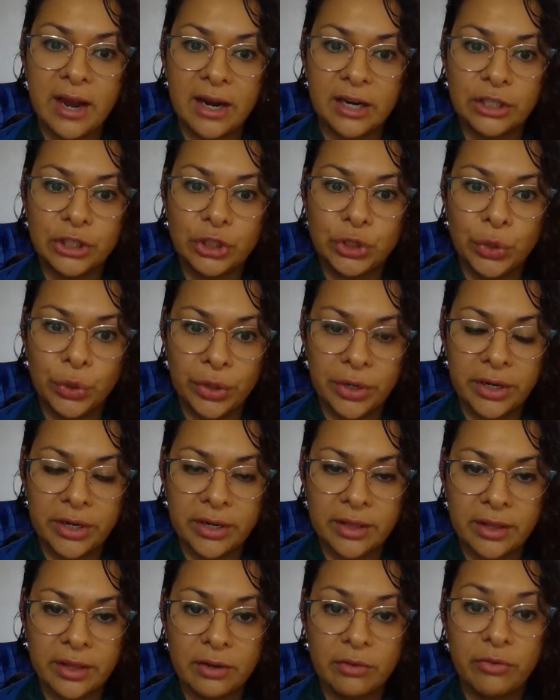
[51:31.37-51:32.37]
are
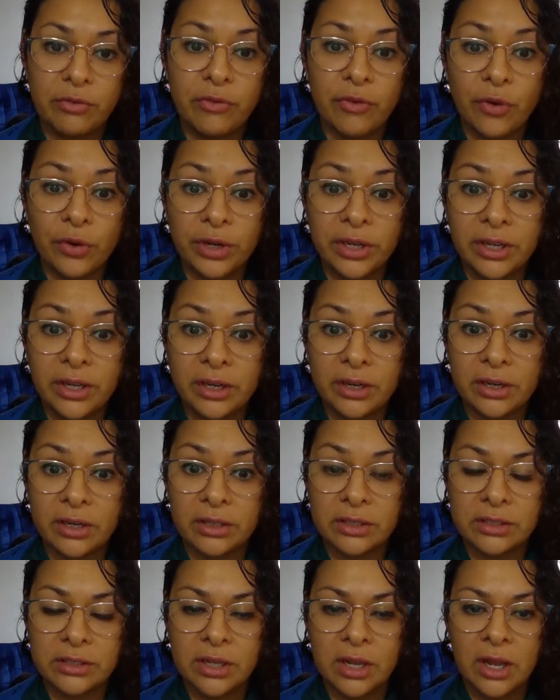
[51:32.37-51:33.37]
younger than 40
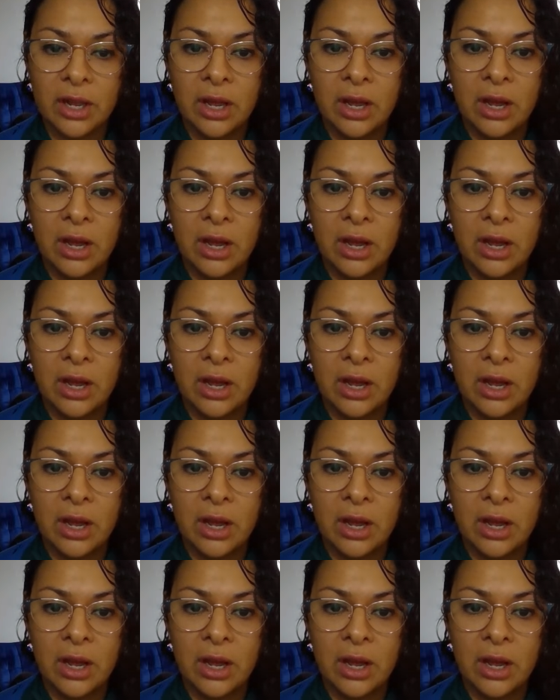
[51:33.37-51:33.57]
years